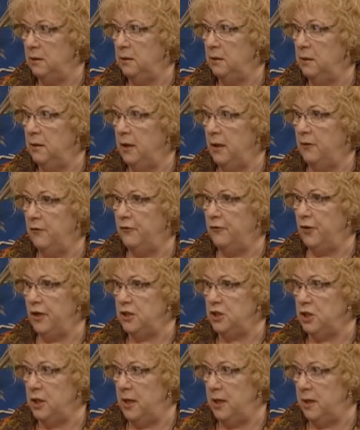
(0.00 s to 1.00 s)
Mm -hmm. And or
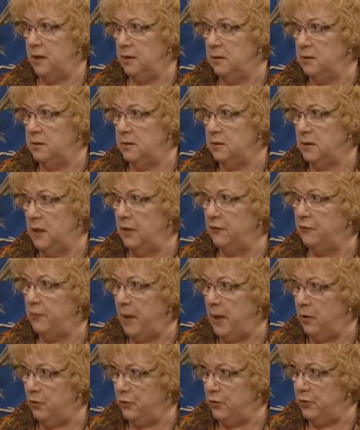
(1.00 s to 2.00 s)
fresh your, eggs, not
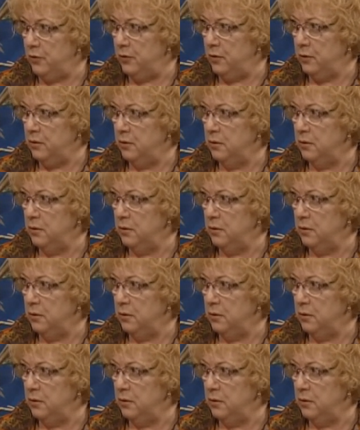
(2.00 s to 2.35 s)
your, powdered.